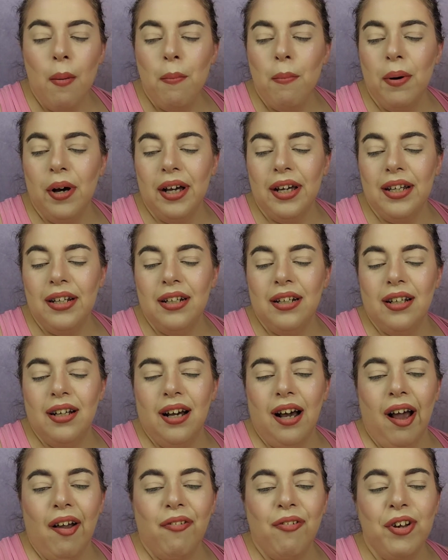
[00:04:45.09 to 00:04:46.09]
But
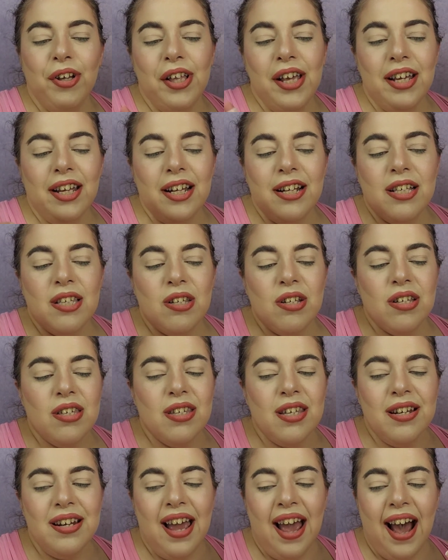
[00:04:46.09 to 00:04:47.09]
I feel like it's
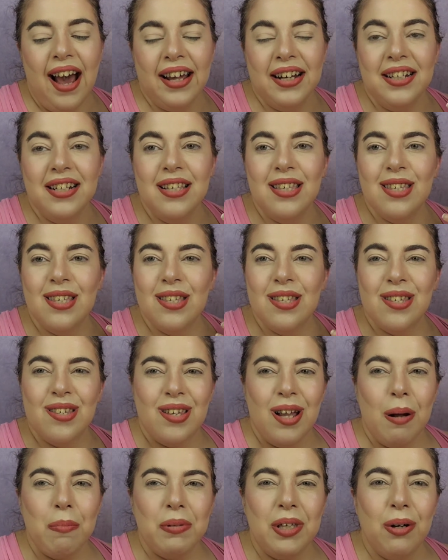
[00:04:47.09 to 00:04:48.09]
just an added
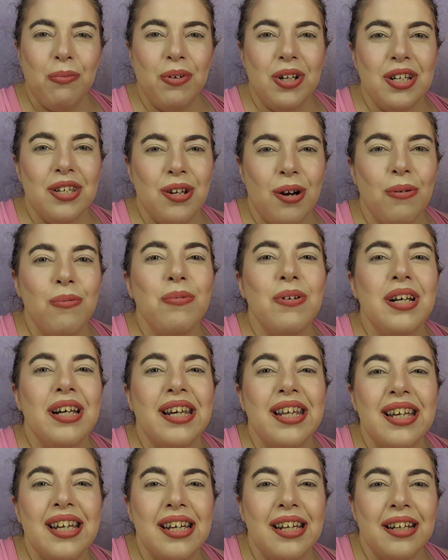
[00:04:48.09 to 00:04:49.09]
step that we don't
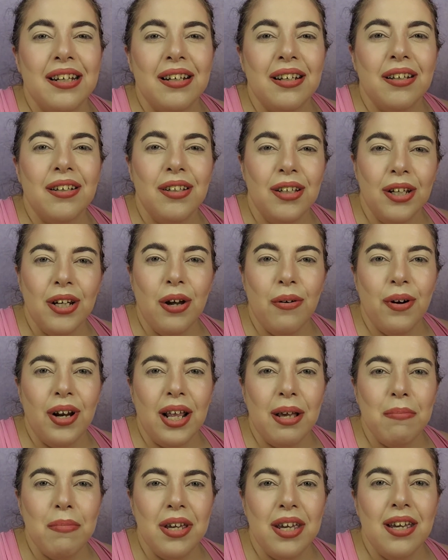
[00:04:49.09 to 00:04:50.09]
need. You know what
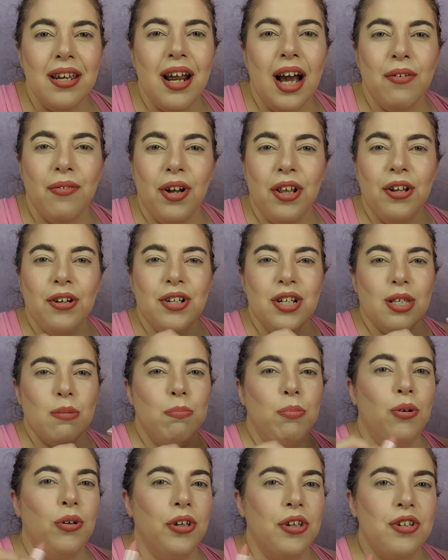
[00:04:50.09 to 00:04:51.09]
I mean? I'd rather
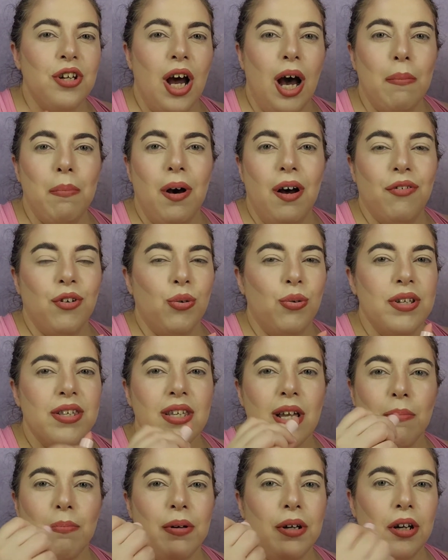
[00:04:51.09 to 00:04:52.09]
just pull the top off,
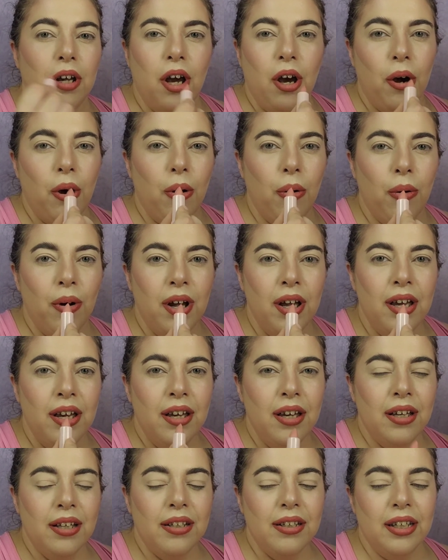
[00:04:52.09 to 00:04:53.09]
twist up, and go
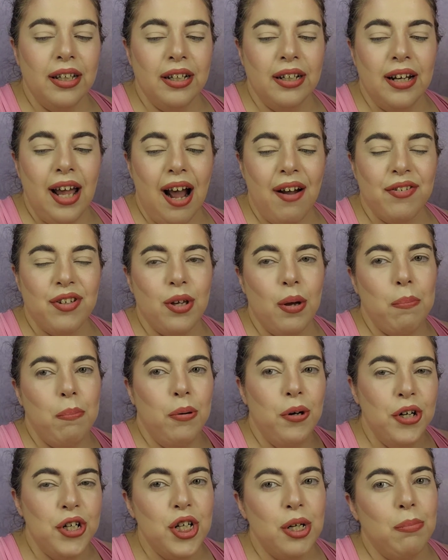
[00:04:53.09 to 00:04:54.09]
than have to
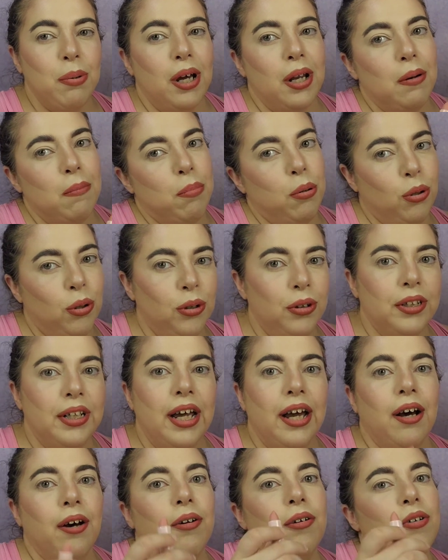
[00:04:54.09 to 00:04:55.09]
push a button, pull
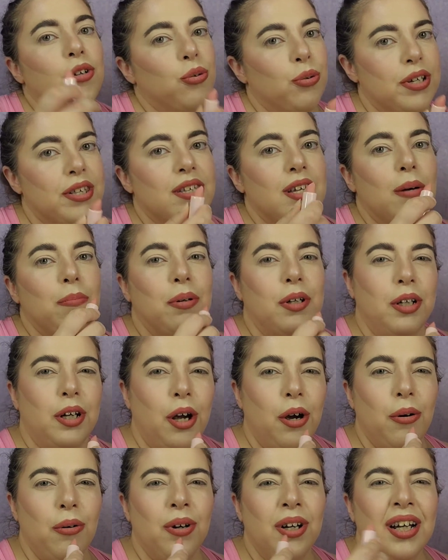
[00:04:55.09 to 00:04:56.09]
down, twist up, and
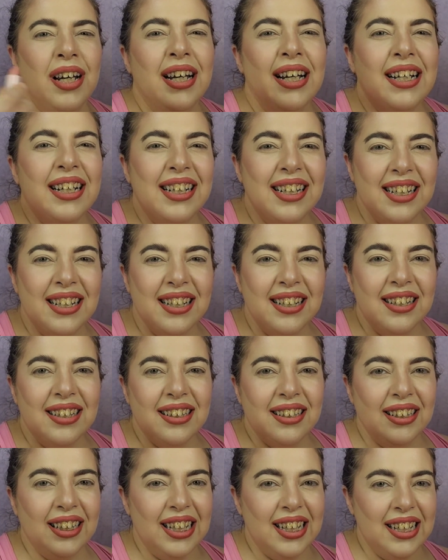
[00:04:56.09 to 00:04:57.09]
go.
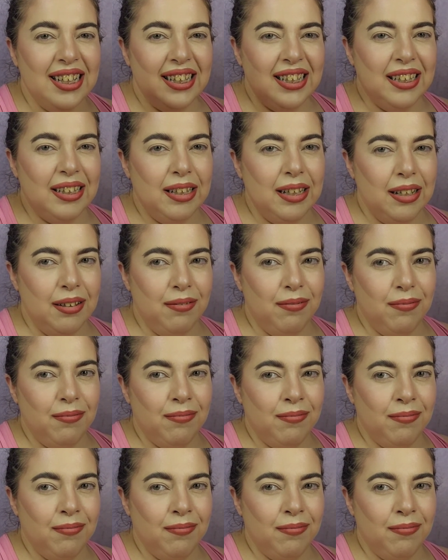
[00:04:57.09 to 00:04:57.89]
Like, it...